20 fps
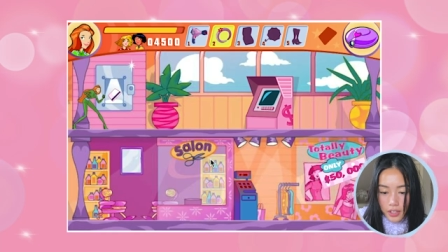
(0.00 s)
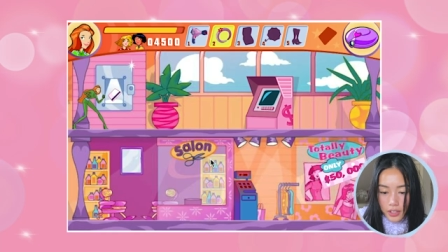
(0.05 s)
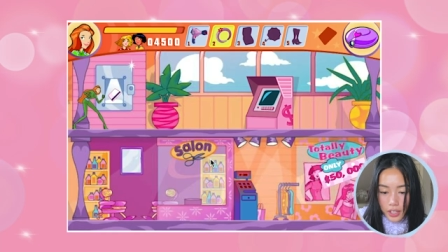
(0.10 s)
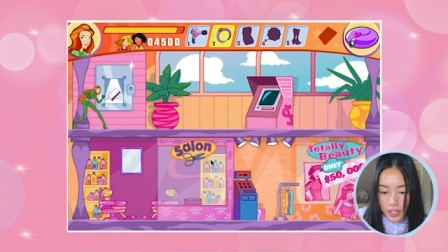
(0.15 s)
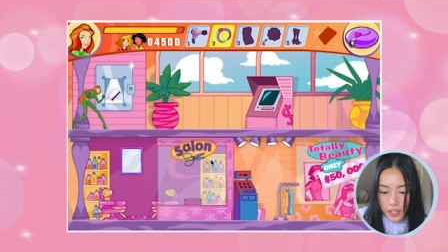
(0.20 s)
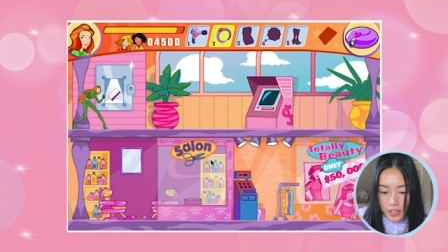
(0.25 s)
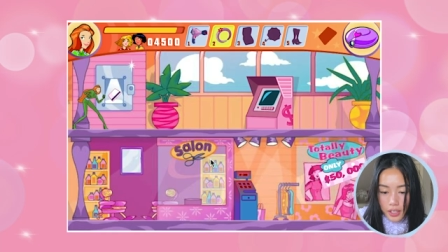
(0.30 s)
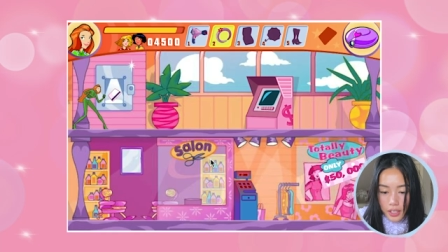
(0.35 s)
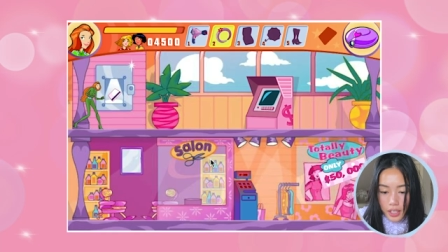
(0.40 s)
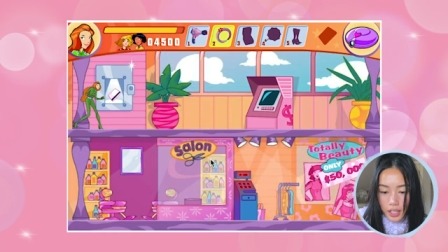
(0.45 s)

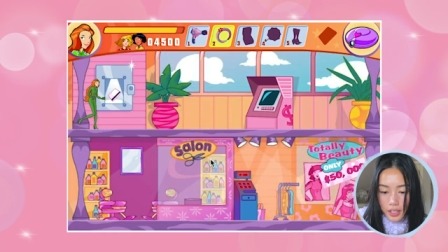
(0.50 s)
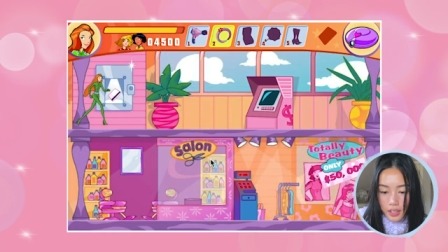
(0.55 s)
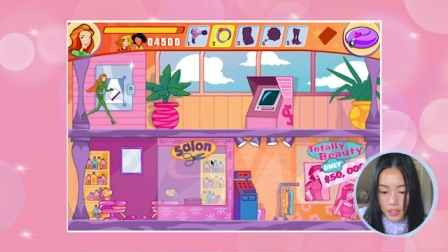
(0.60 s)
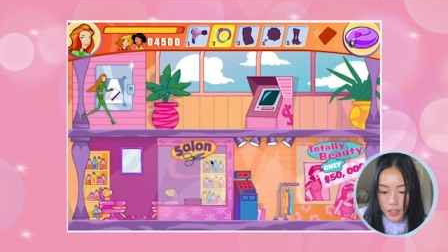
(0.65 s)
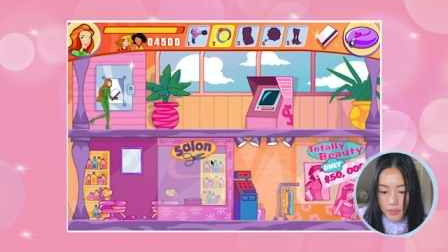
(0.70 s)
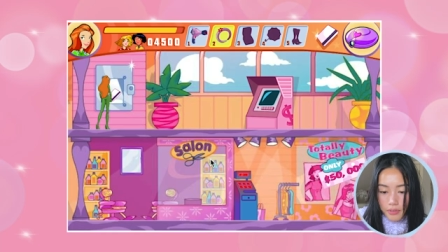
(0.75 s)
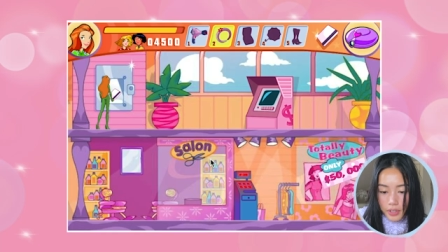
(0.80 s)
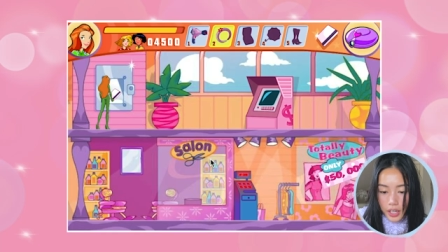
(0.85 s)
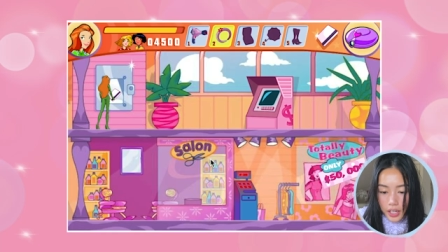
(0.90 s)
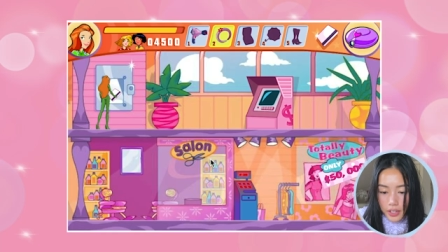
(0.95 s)
Okay, get
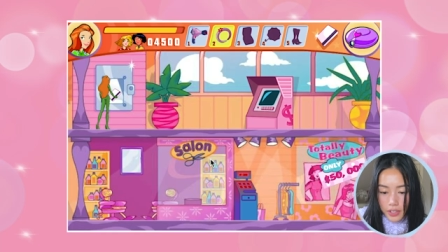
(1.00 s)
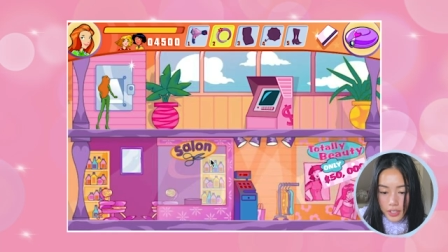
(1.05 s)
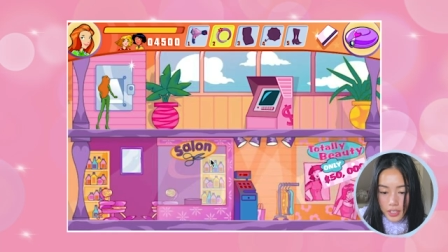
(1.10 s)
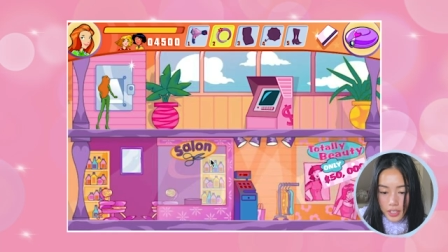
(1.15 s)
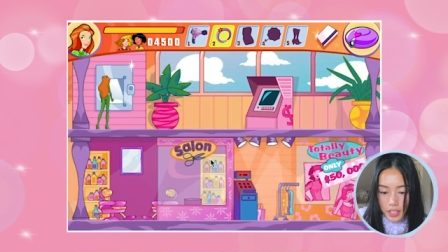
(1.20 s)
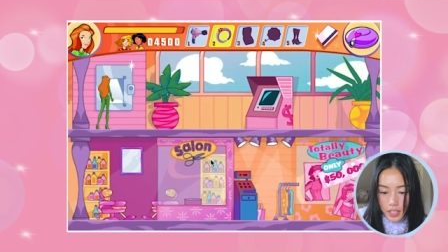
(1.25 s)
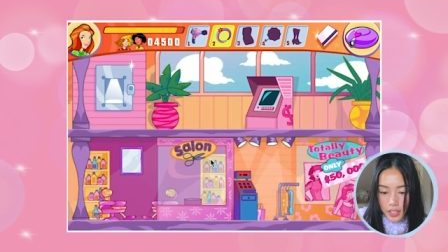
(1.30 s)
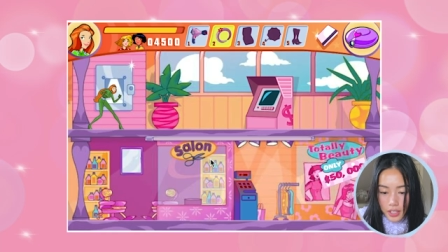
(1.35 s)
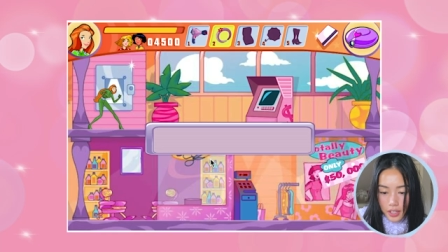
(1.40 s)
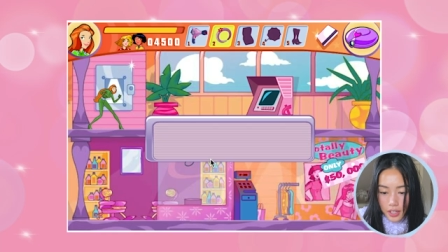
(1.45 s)
the virus
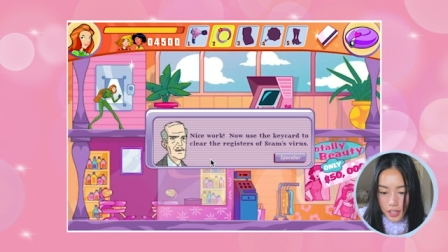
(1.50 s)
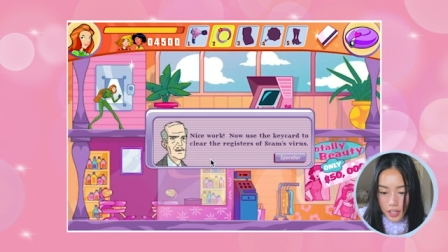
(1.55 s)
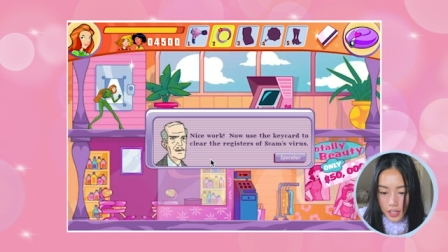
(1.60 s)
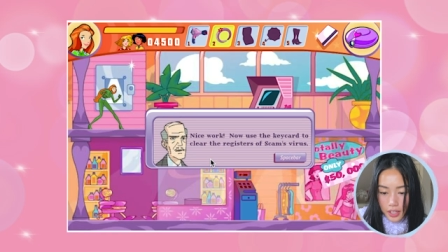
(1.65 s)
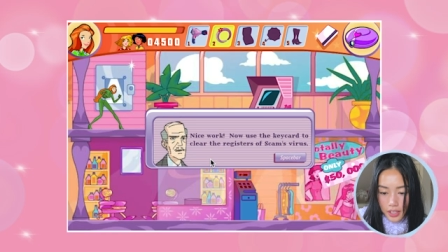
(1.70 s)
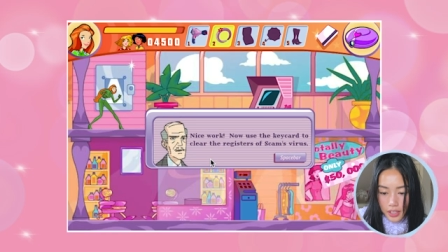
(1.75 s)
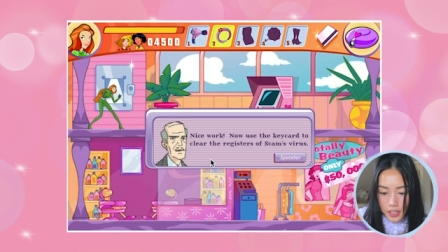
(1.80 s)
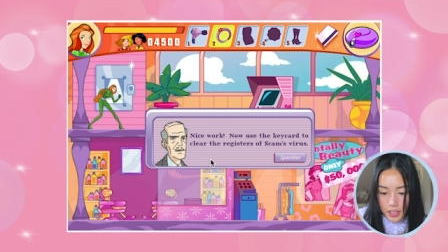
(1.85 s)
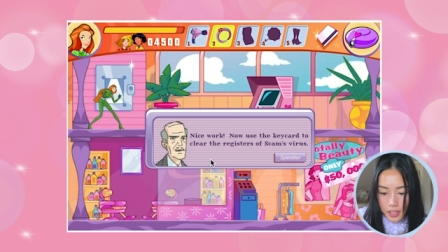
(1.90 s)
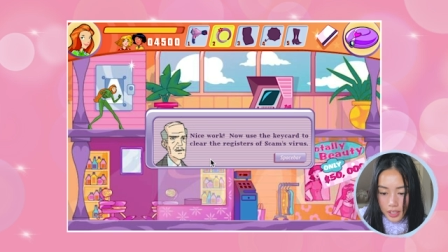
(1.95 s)
key
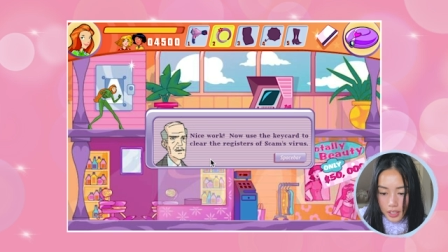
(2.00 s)
card,